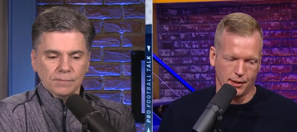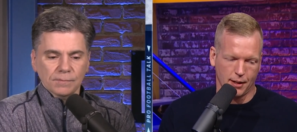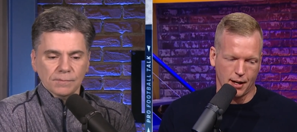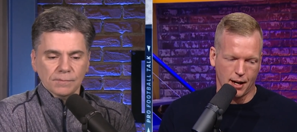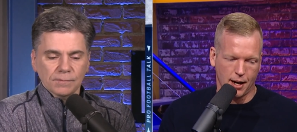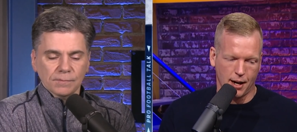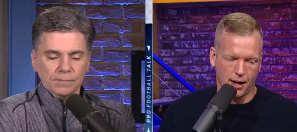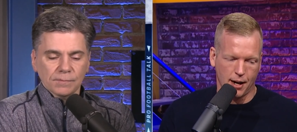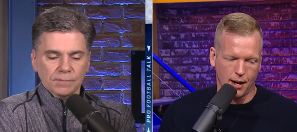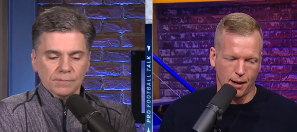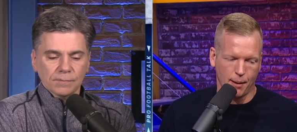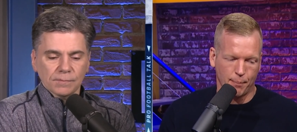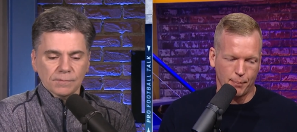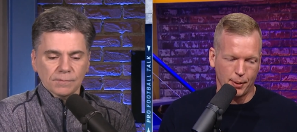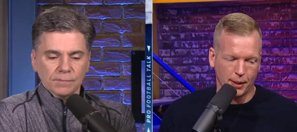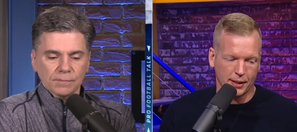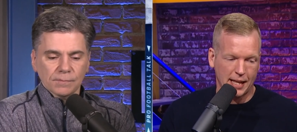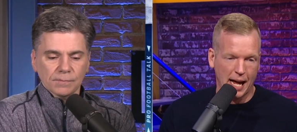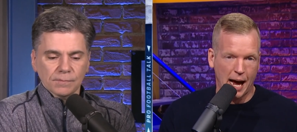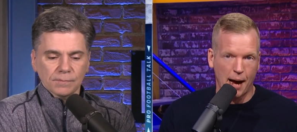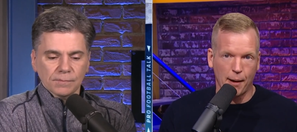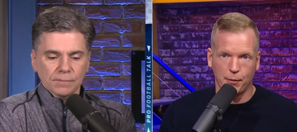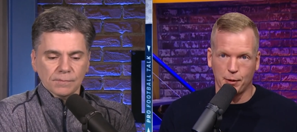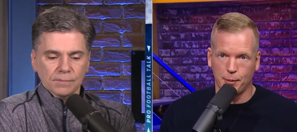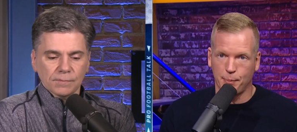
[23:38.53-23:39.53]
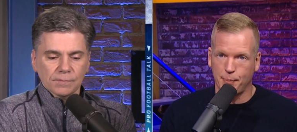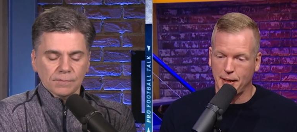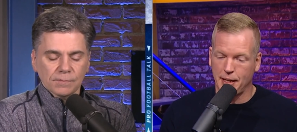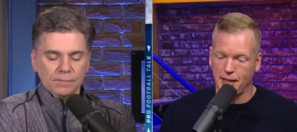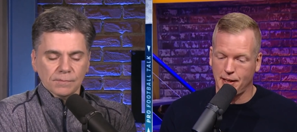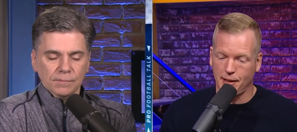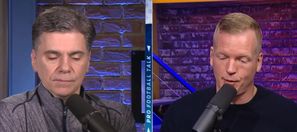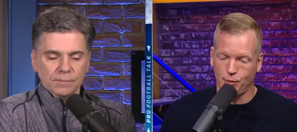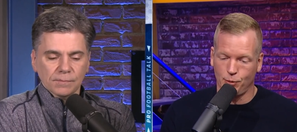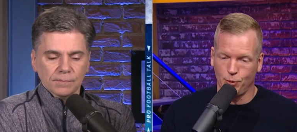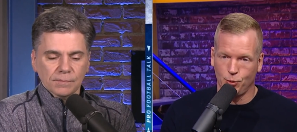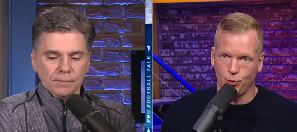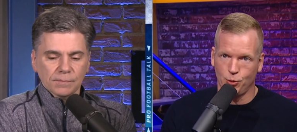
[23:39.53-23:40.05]
Speaker 1: Uh, but that would
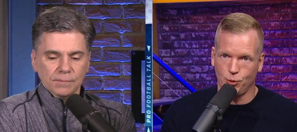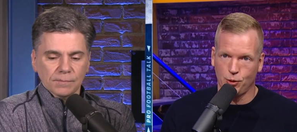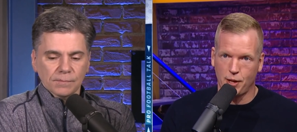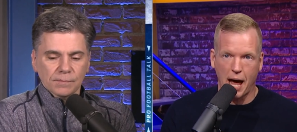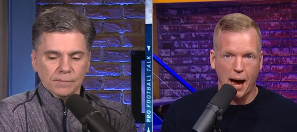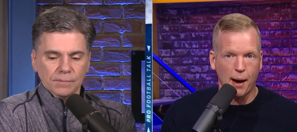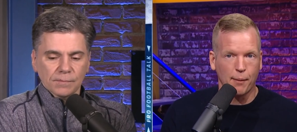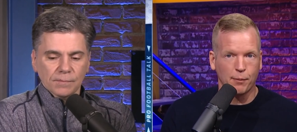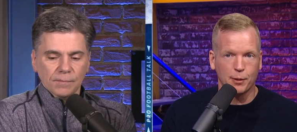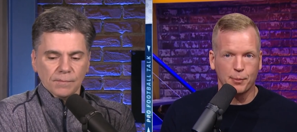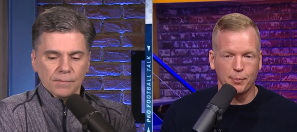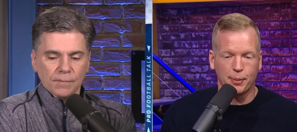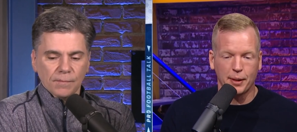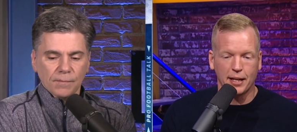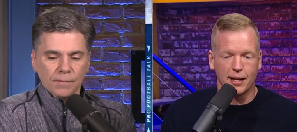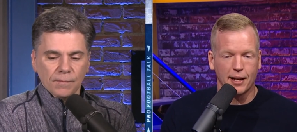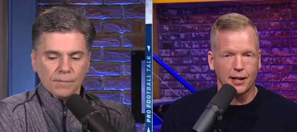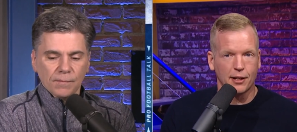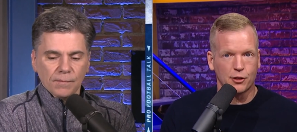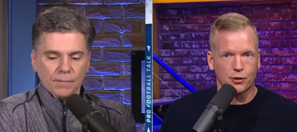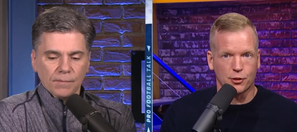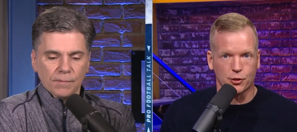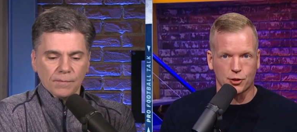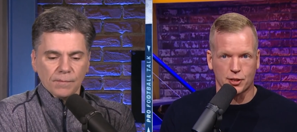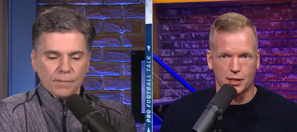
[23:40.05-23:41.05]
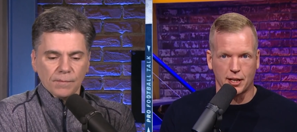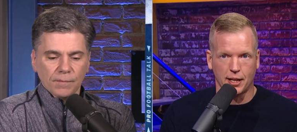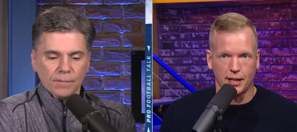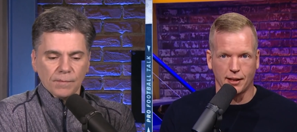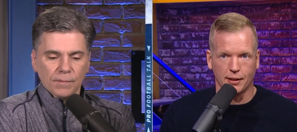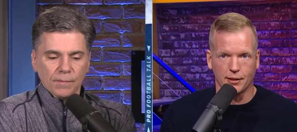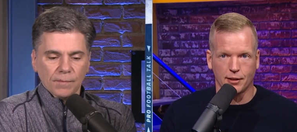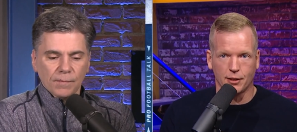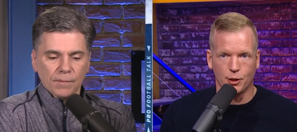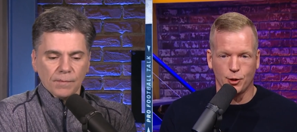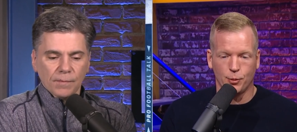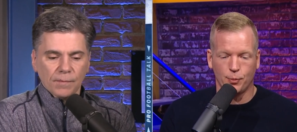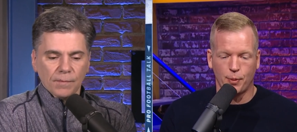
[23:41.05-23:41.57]
be ooh, that would be
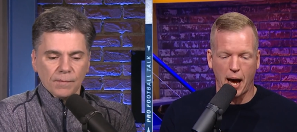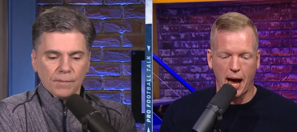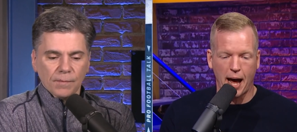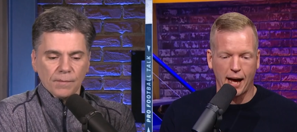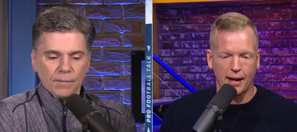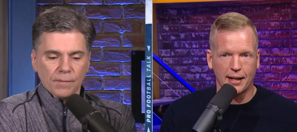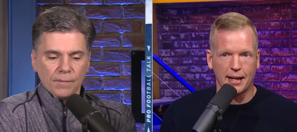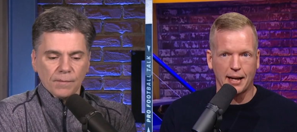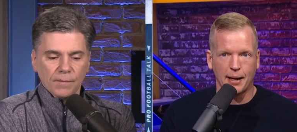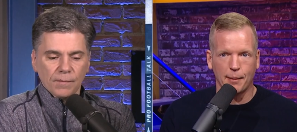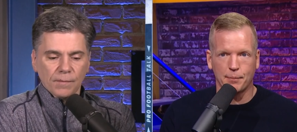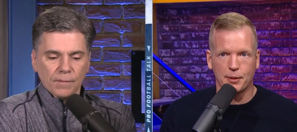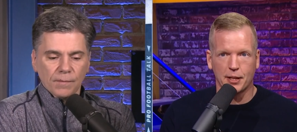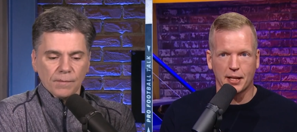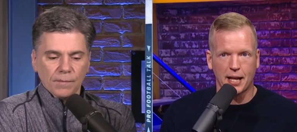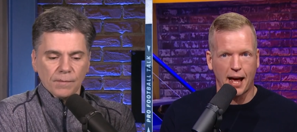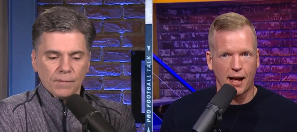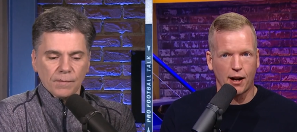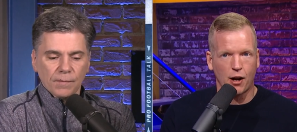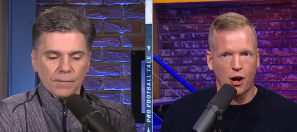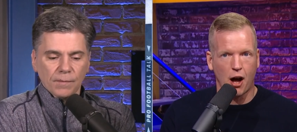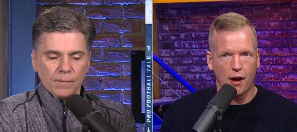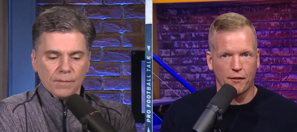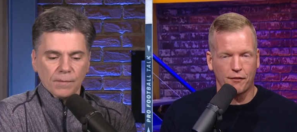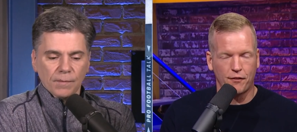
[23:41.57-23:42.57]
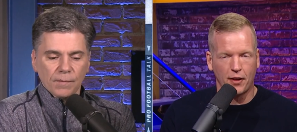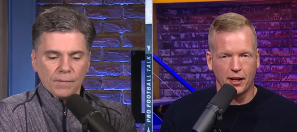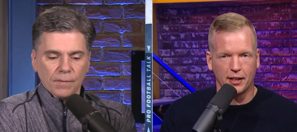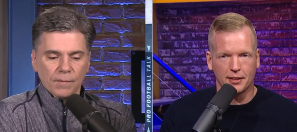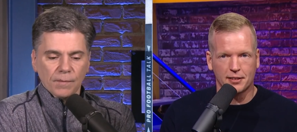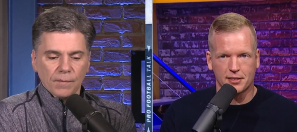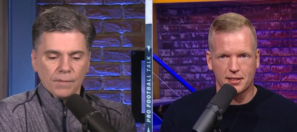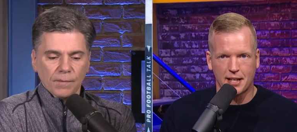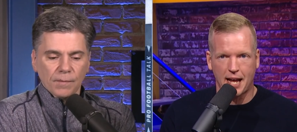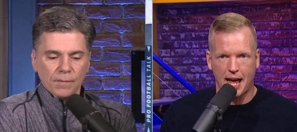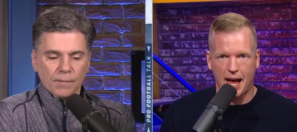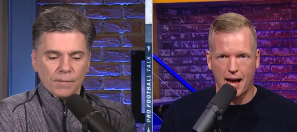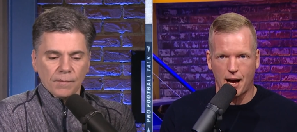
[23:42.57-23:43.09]
interesting. You add him to that
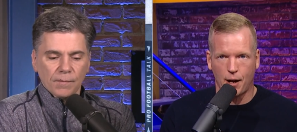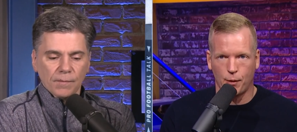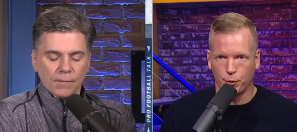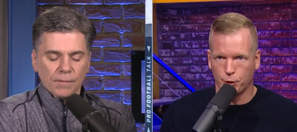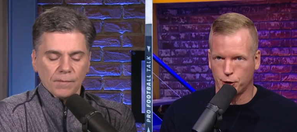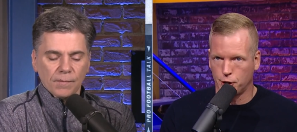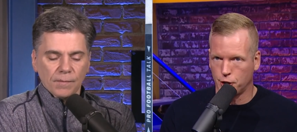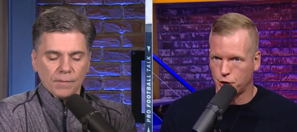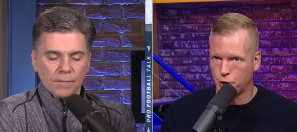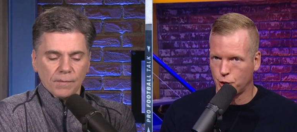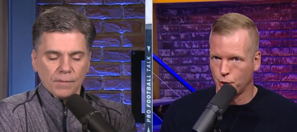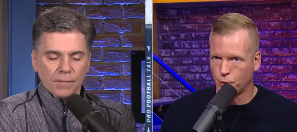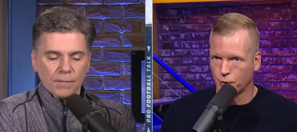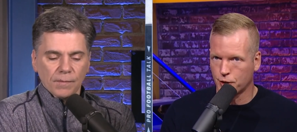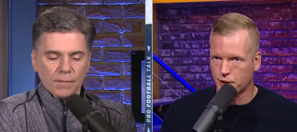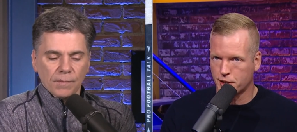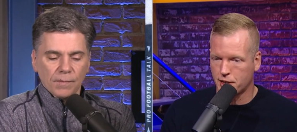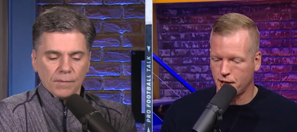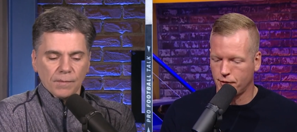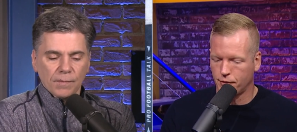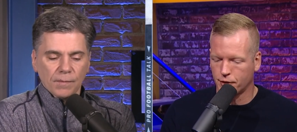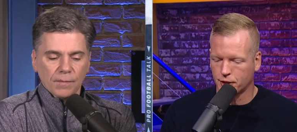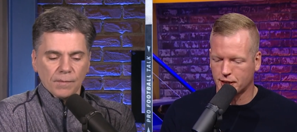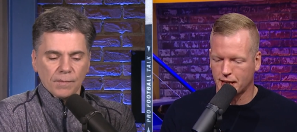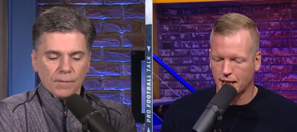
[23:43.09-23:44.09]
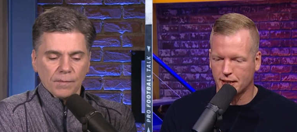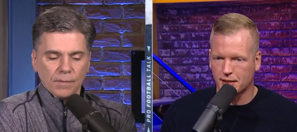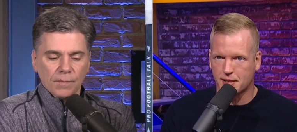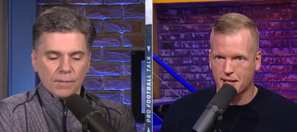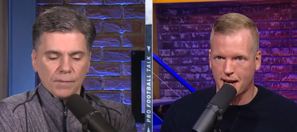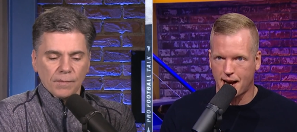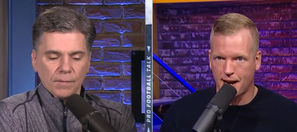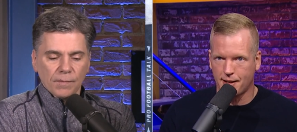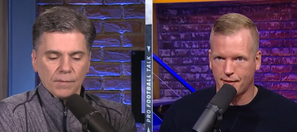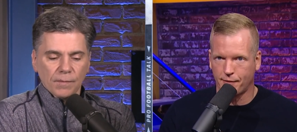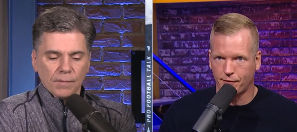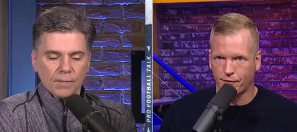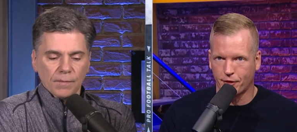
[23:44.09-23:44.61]
offense now with the two receivers they
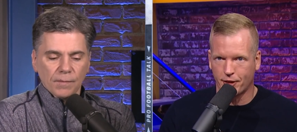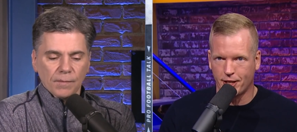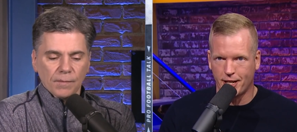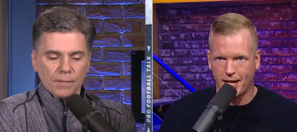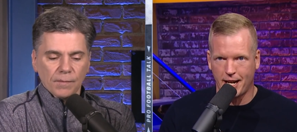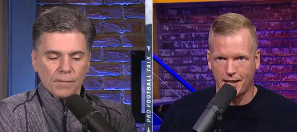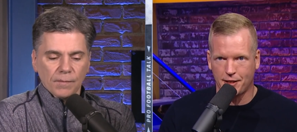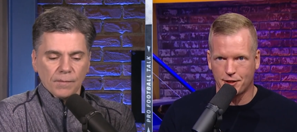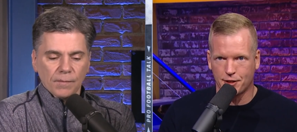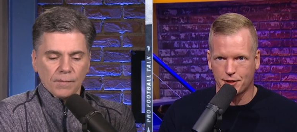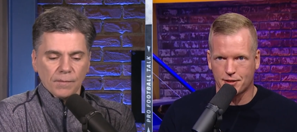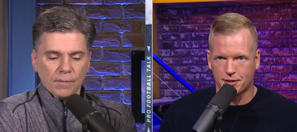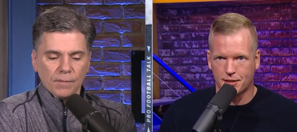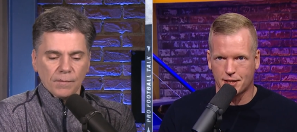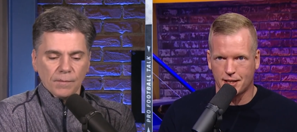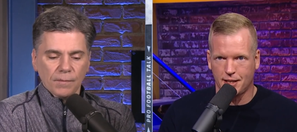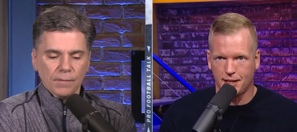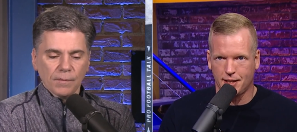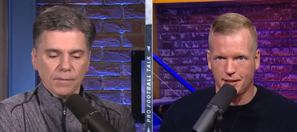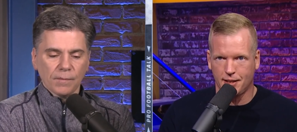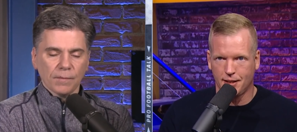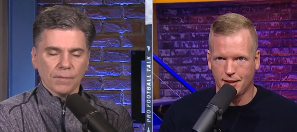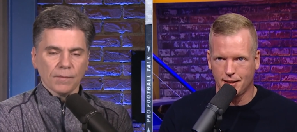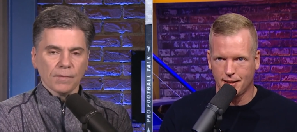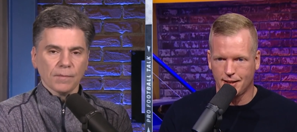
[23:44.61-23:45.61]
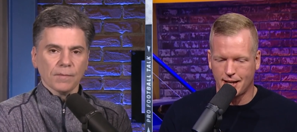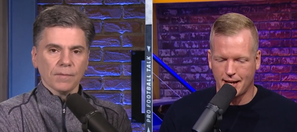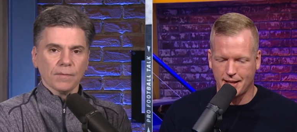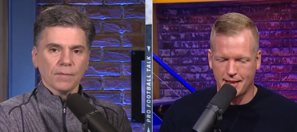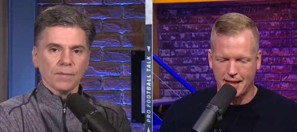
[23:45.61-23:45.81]
signed in free agency and